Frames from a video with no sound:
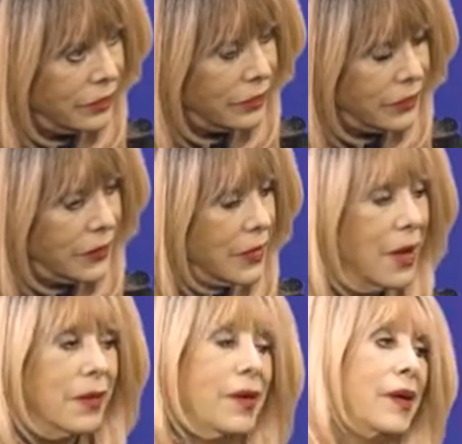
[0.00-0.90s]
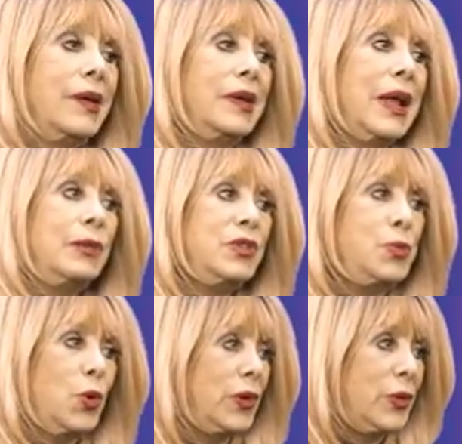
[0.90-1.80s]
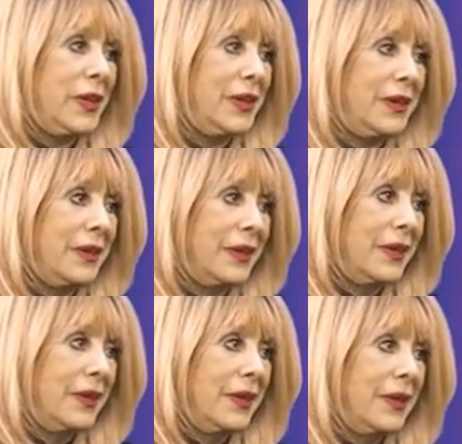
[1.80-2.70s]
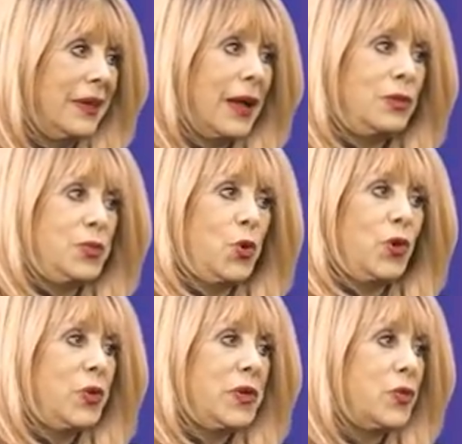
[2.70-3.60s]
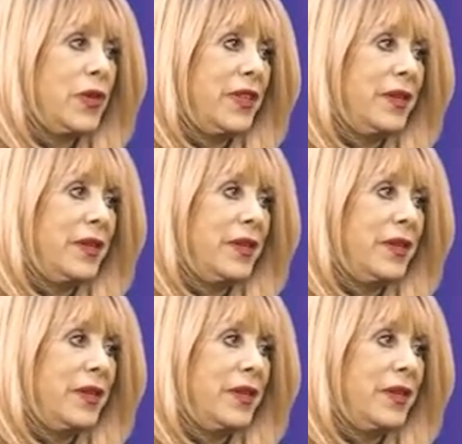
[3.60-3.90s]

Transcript: No, I was born with it. I was born with rhythm,